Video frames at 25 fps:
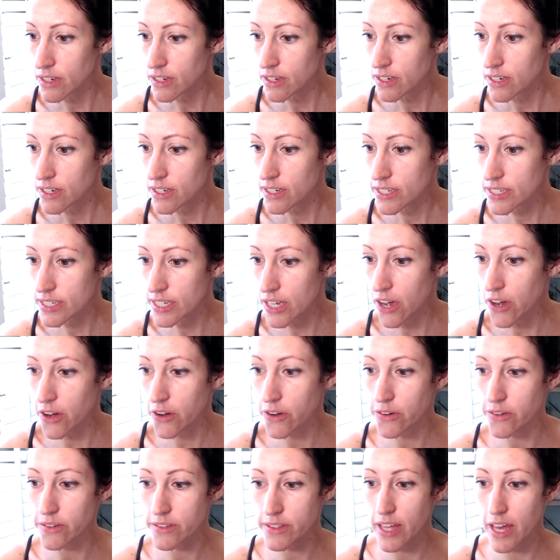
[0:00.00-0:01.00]

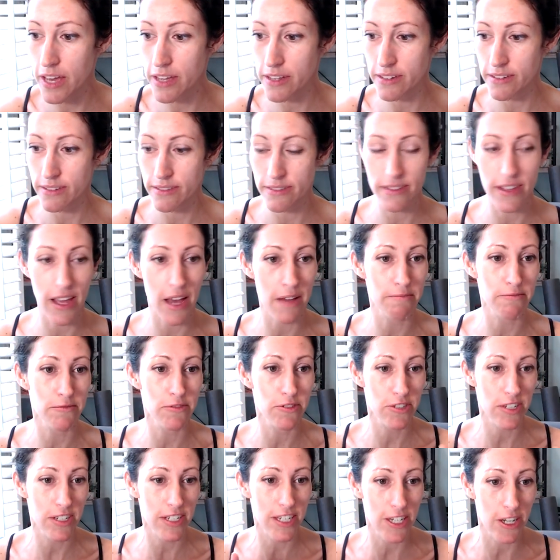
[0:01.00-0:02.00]
so let, I'm,
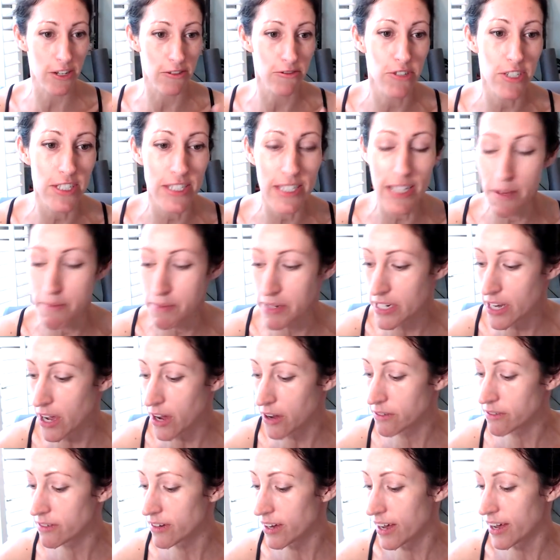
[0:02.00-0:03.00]
you know, just let me
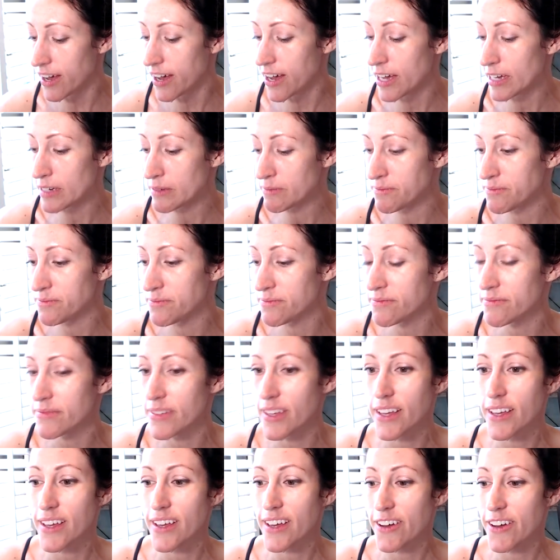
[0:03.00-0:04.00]
know. Um,
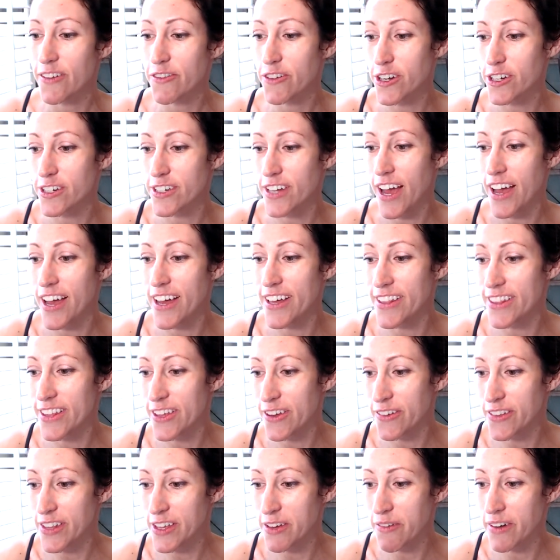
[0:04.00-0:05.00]
we're not the
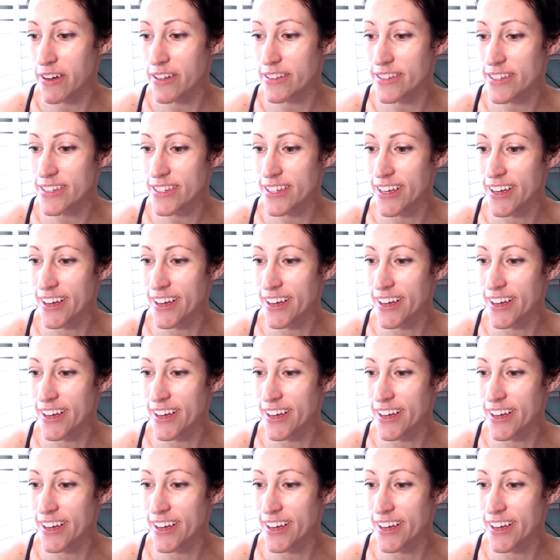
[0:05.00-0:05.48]
only ones.